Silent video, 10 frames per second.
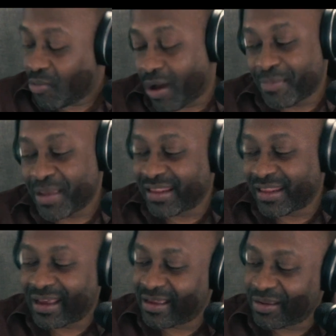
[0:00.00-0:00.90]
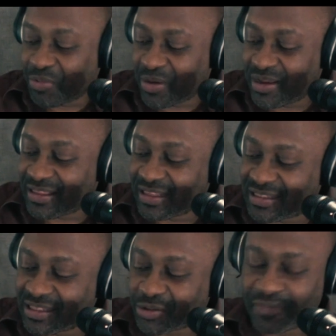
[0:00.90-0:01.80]
well, I mean,
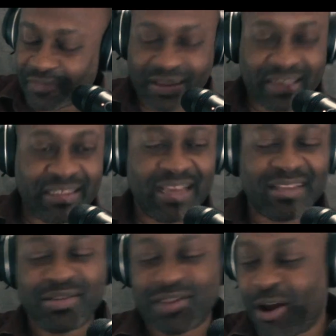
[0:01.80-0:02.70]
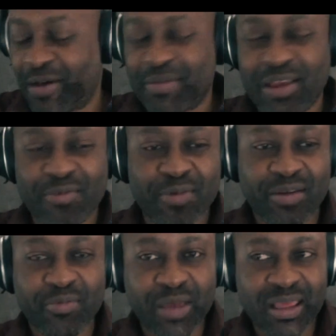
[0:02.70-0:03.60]
this is sort of like a dense show. I mean,
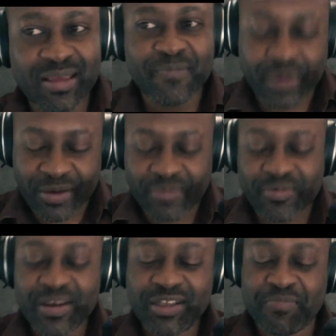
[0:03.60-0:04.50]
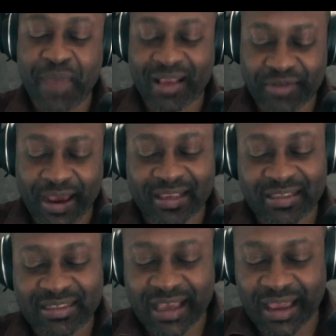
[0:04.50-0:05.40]
we should backtrack
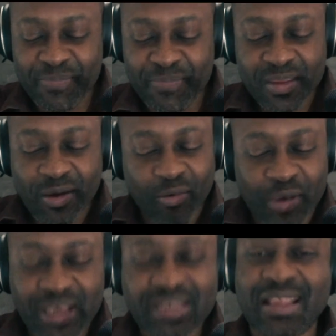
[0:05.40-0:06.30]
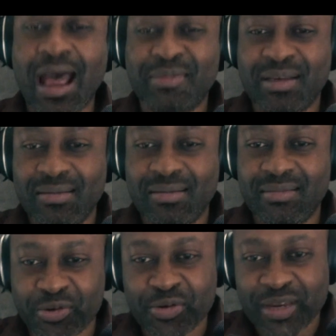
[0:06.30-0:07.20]
and say we stopped
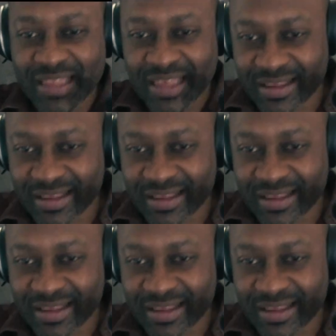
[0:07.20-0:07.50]
doing